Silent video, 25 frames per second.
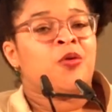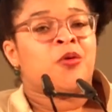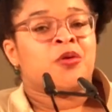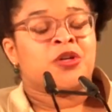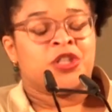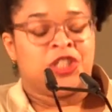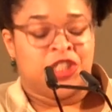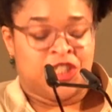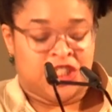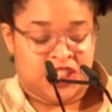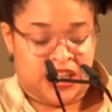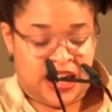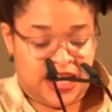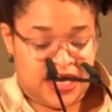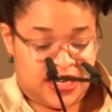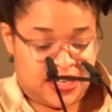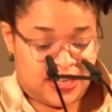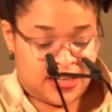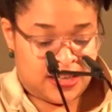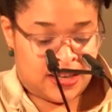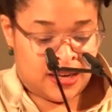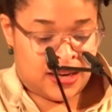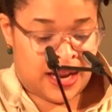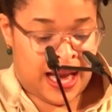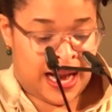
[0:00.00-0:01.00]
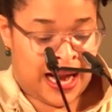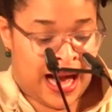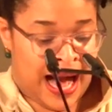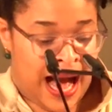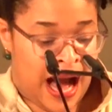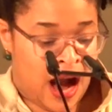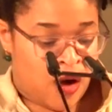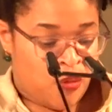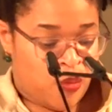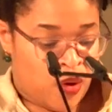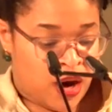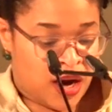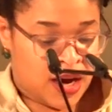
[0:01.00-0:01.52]
or shaken like
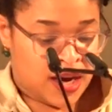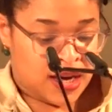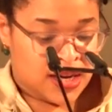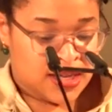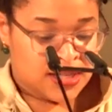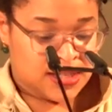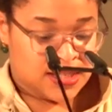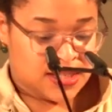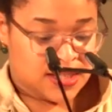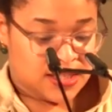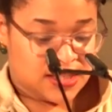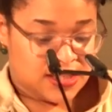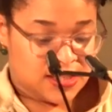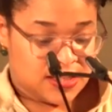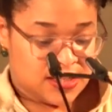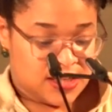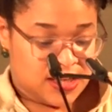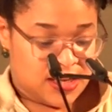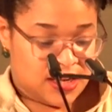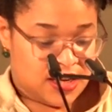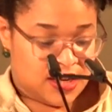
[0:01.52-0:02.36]
I was.